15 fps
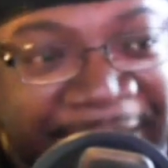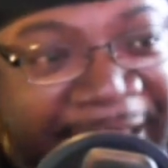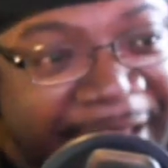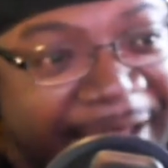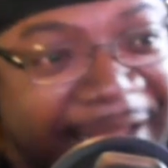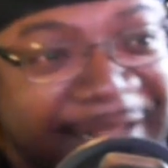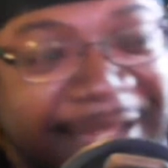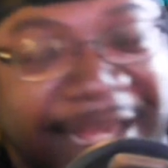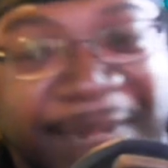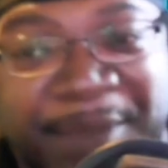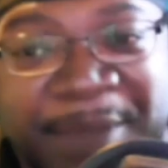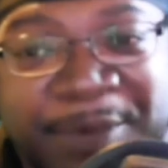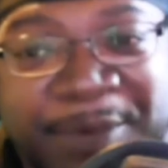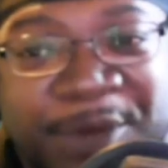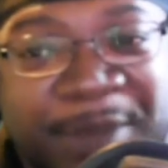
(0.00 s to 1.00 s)
A lot of
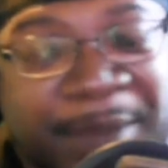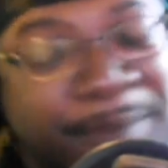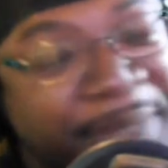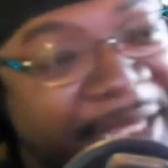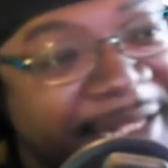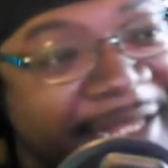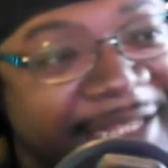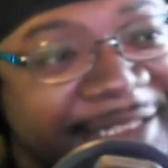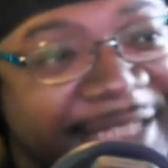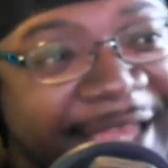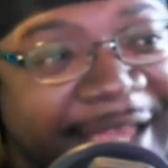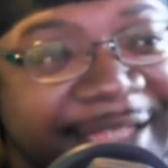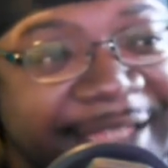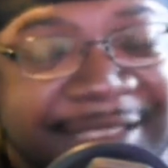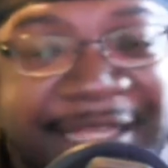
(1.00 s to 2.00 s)
people who've been beating their
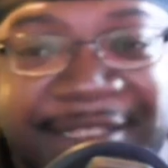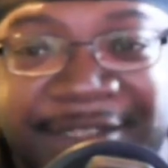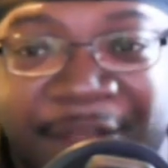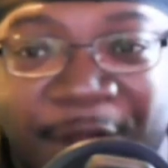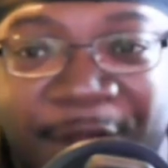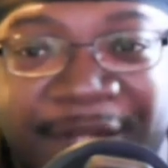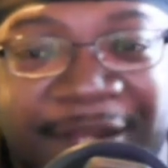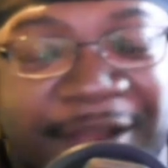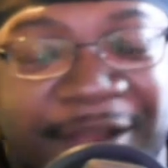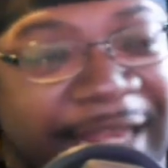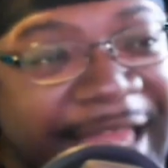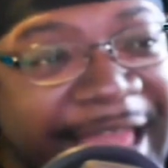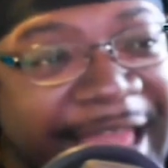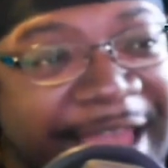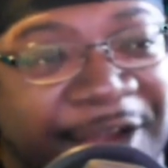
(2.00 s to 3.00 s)
chest and talking all
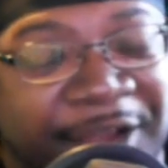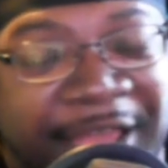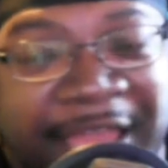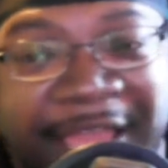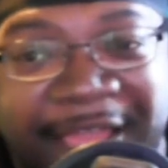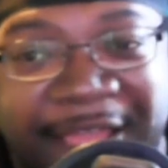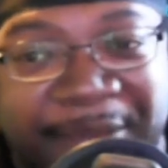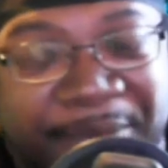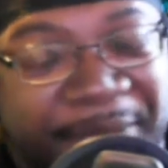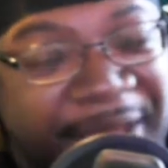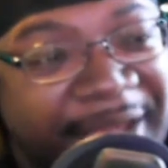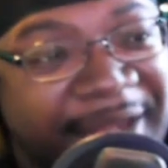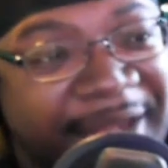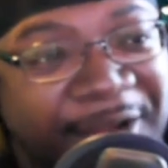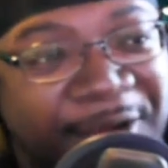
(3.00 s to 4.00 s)
loud and
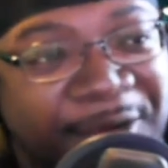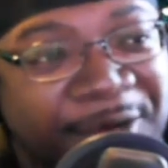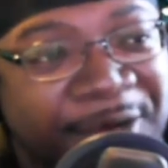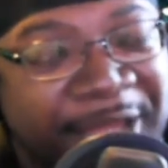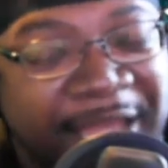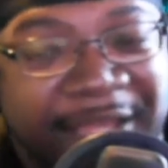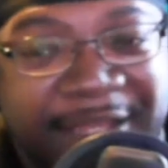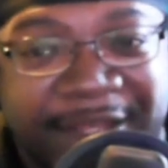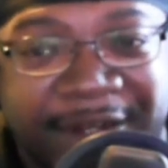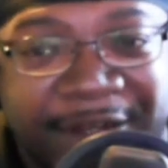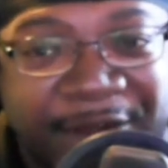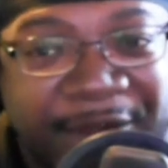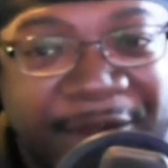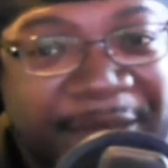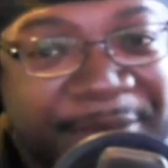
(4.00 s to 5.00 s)
being all,
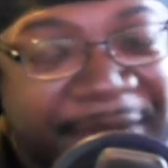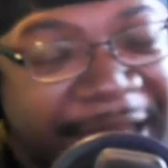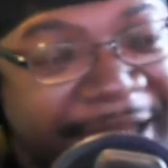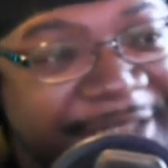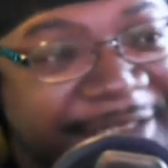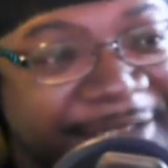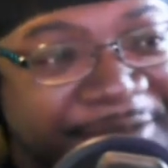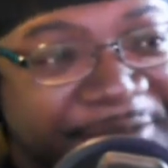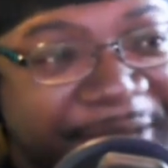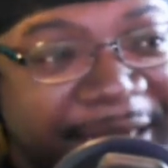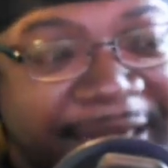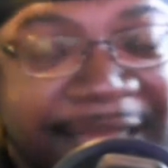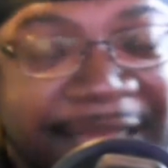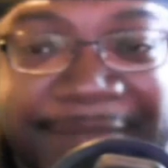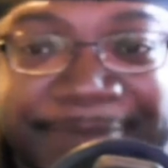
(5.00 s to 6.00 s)
obnoxious and
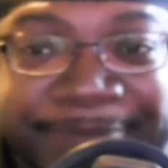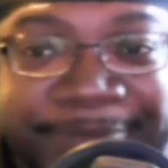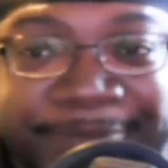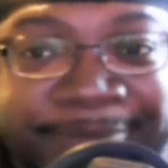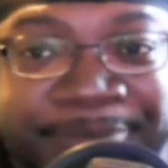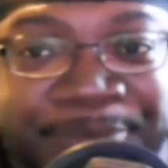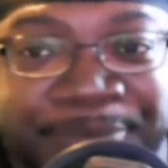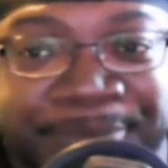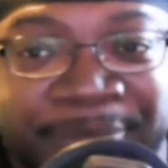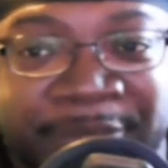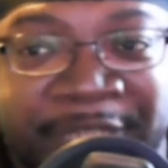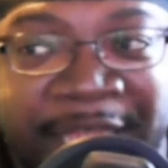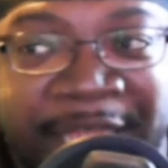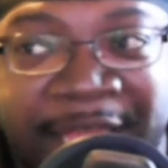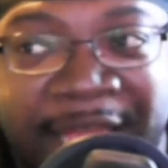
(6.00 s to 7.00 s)
whatnot. I
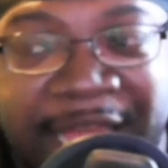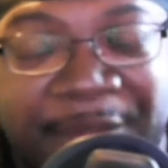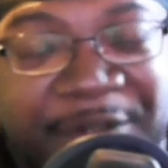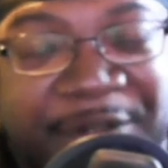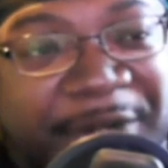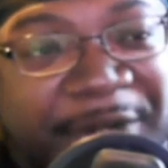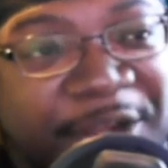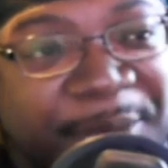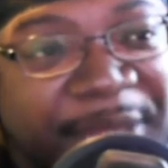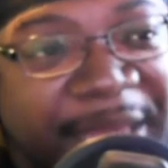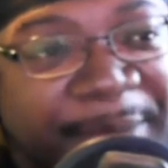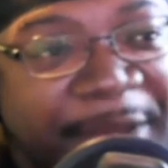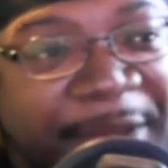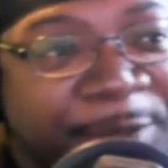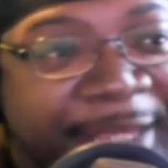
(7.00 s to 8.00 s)
wonder where they're going to be
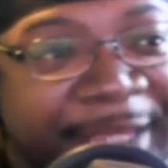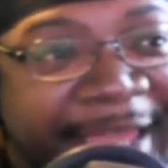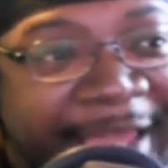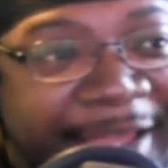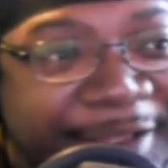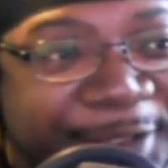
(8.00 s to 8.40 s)
at by week 8.